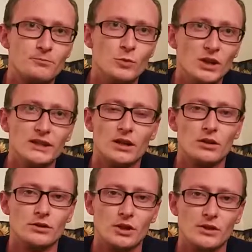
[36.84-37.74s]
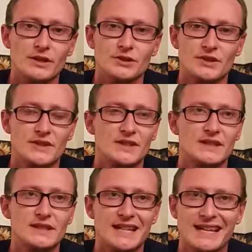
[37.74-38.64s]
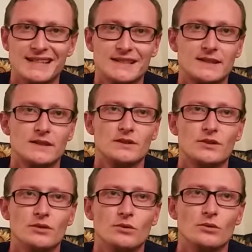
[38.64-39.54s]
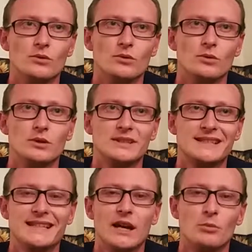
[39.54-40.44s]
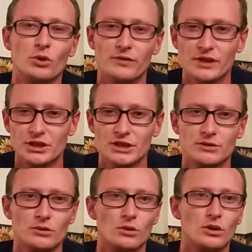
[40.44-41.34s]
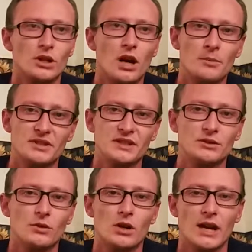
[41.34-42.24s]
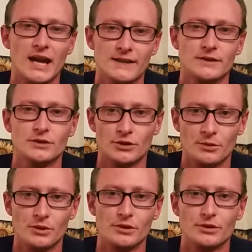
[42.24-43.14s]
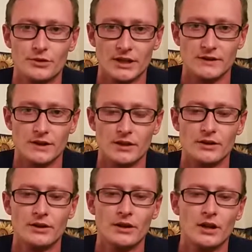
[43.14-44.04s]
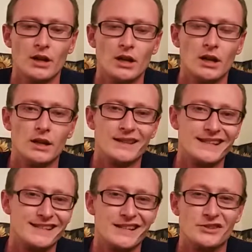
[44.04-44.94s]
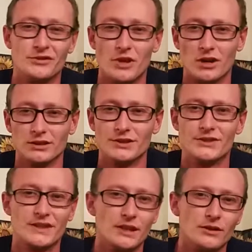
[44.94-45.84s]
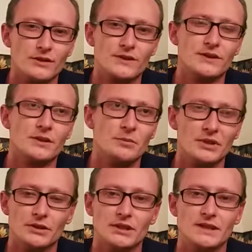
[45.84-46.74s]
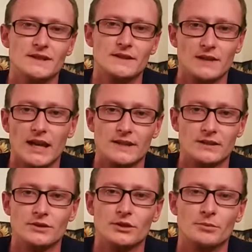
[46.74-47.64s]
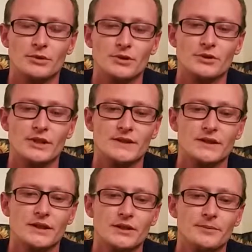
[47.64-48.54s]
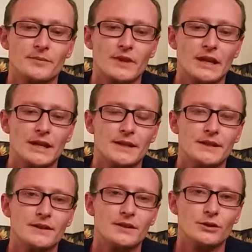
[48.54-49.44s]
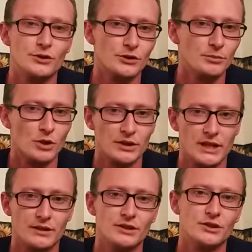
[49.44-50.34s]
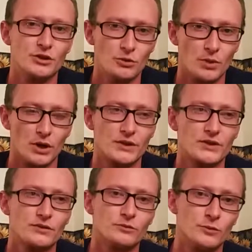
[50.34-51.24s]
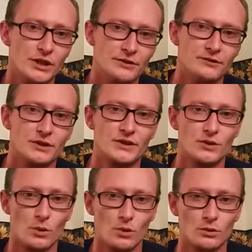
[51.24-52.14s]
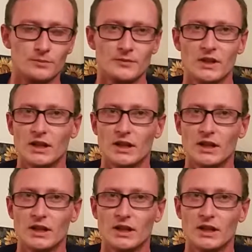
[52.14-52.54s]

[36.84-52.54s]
Really, all in all, they're just tests to see how proficient or competent you are as an interpreter or translator. They assess your knowledge, skills, abilities as an interpreter or translator, and they're usually broken down into two parts, written versus oral.